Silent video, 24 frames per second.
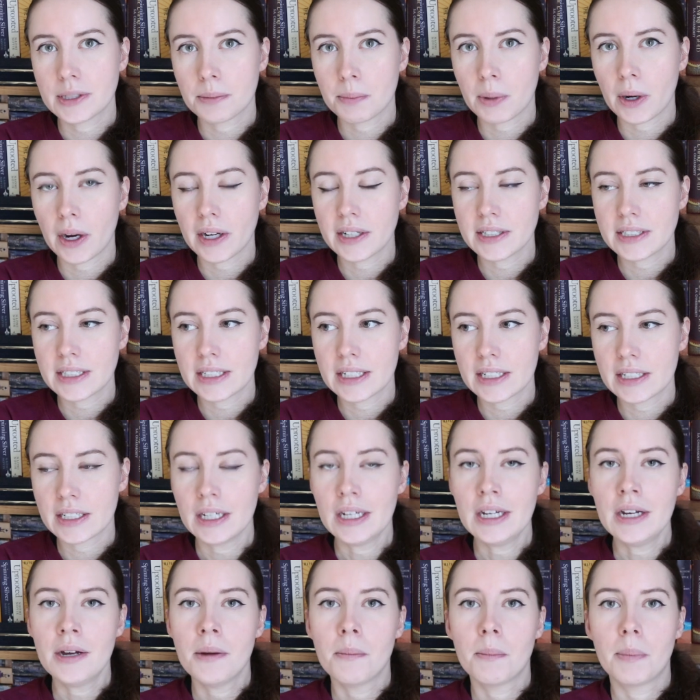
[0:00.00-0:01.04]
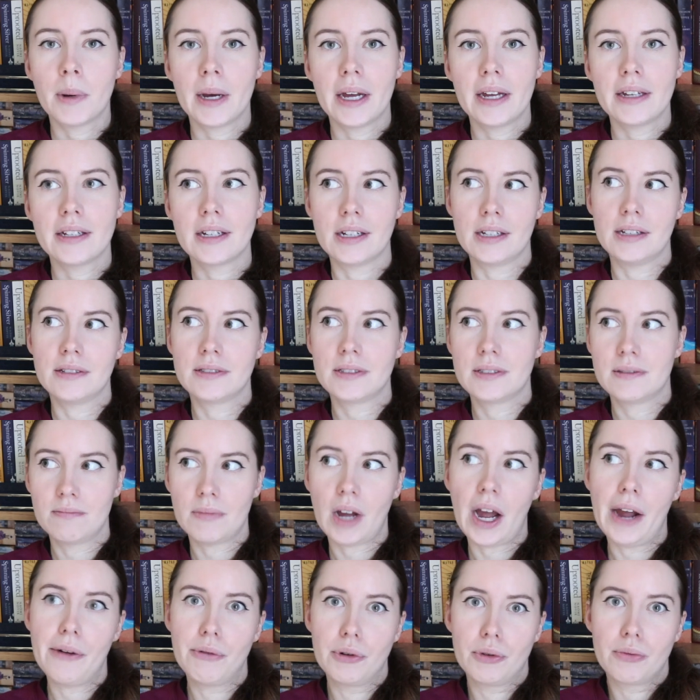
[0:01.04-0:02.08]
surprising, but
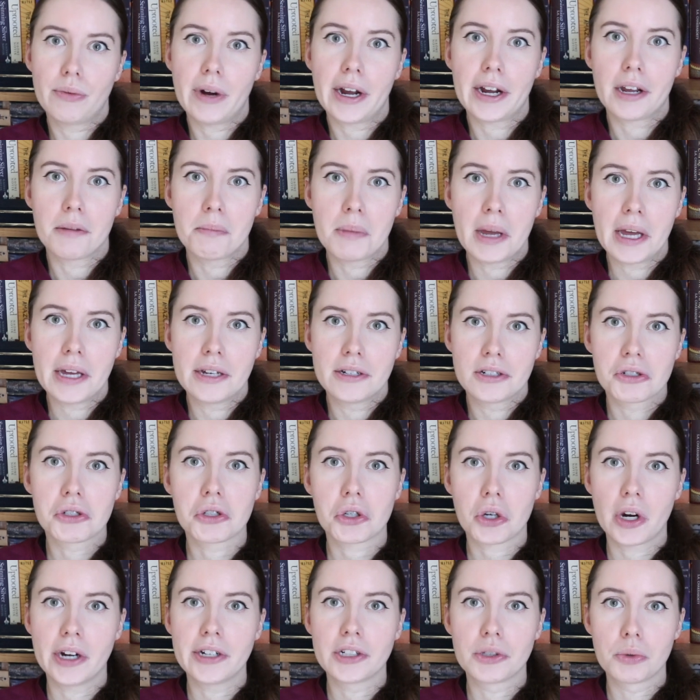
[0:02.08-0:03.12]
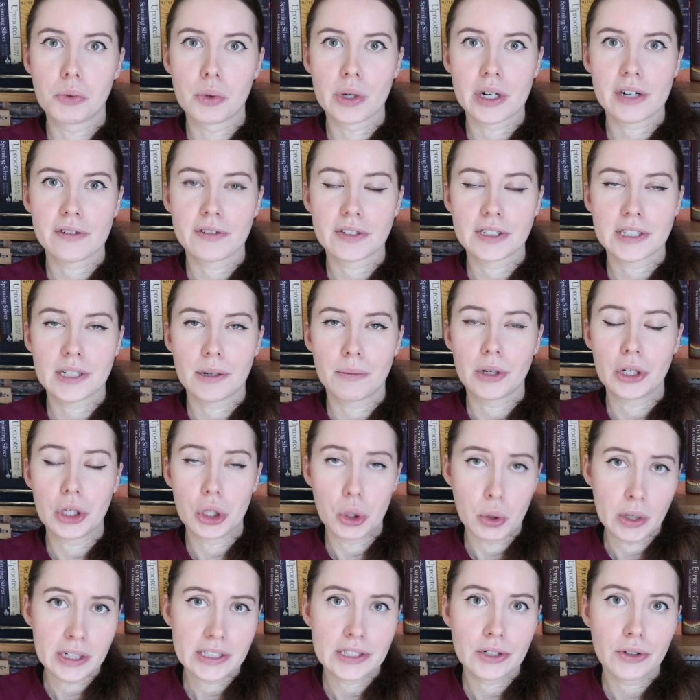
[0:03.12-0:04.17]
I would recommend trying to work for someone
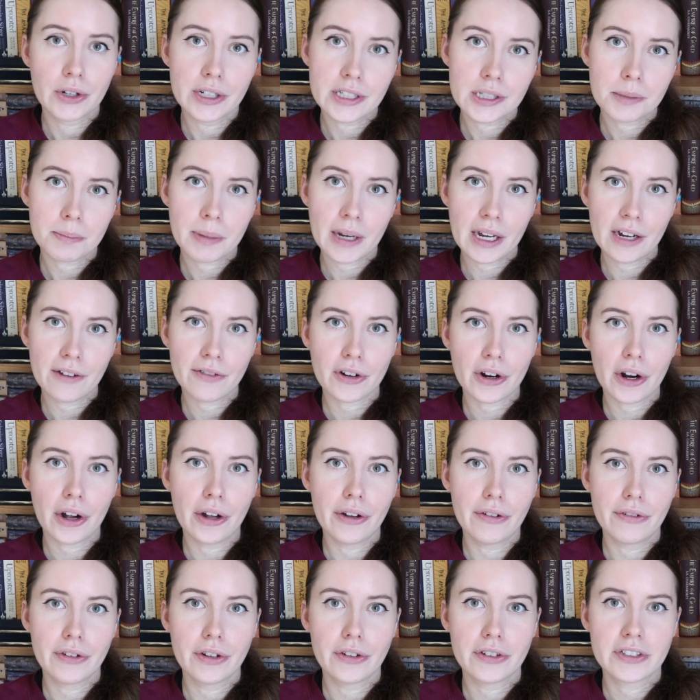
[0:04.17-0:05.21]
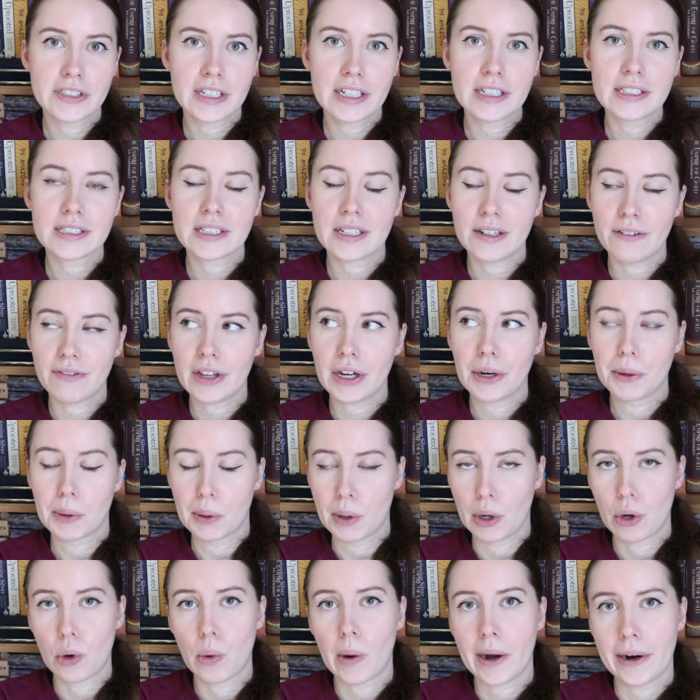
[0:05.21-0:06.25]
who is going to pay for all of those things if they are
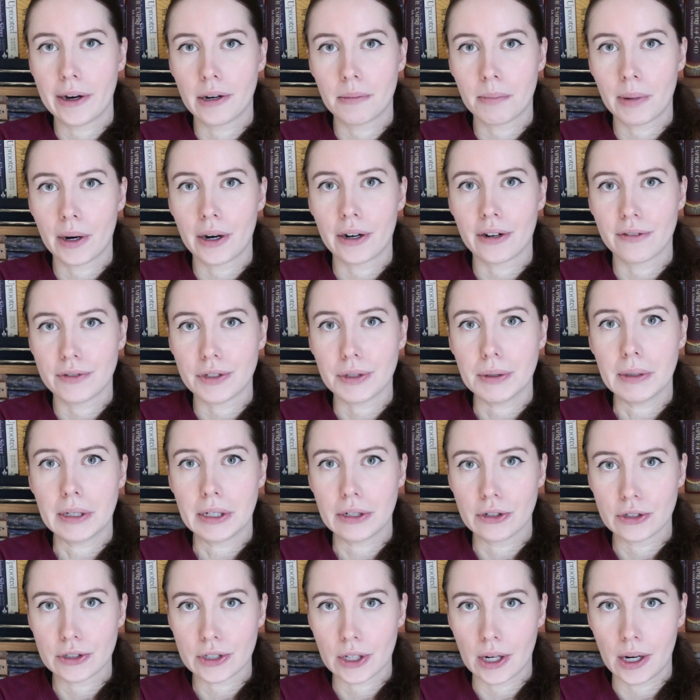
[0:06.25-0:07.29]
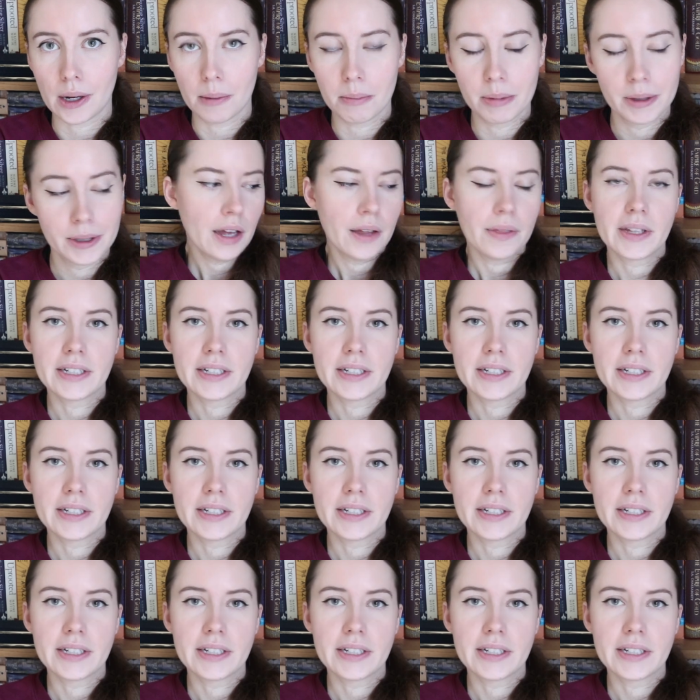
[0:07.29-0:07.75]
a required part of doing your job.